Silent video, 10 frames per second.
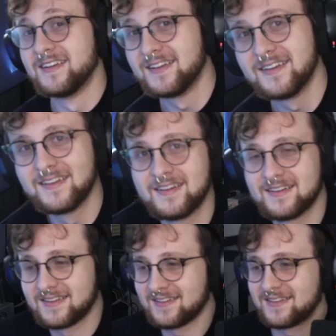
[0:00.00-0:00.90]
all right.
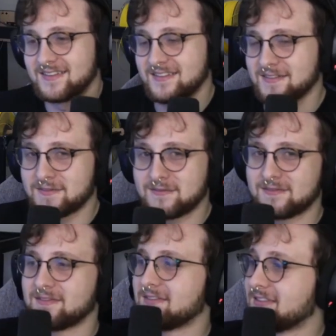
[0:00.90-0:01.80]

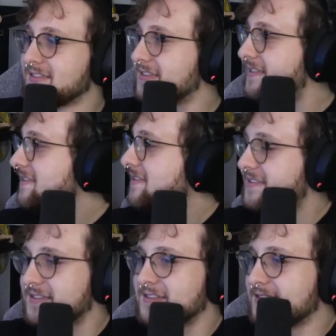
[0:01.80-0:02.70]
Now, if you go to March
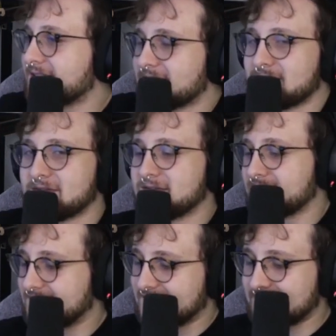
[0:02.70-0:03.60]
Sanctum on streams, he's
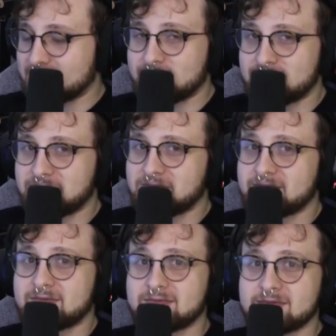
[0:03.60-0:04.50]
like the only one
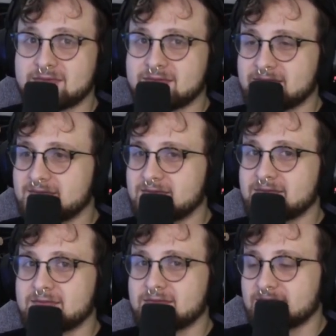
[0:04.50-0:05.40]
streaming there still. Like he
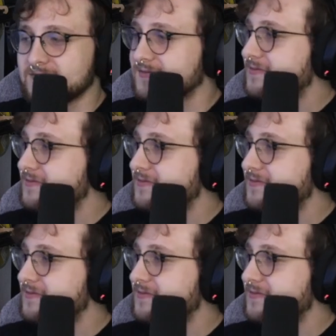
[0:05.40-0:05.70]
said, even on the